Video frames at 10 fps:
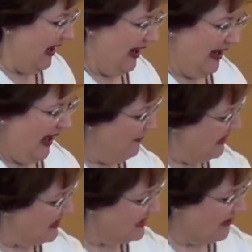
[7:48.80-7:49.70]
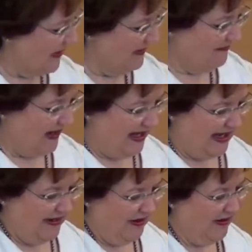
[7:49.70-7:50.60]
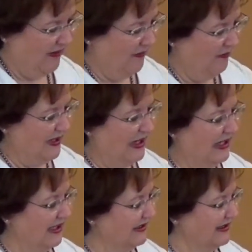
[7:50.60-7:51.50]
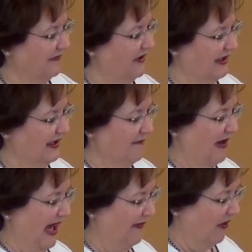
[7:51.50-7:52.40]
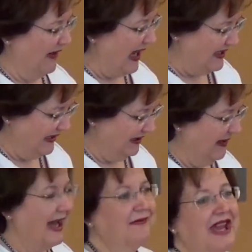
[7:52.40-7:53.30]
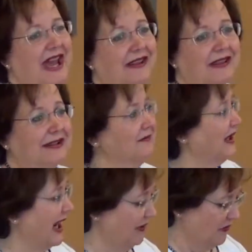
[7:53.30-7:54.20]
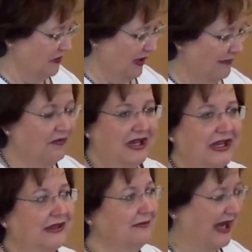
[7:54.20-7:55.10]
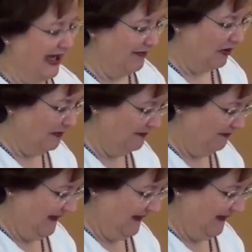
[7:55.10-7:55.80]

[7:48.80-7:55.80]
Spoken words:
I'm going to start by reading something in the Bible. And I'm Catholic, but I grew up reading the Bible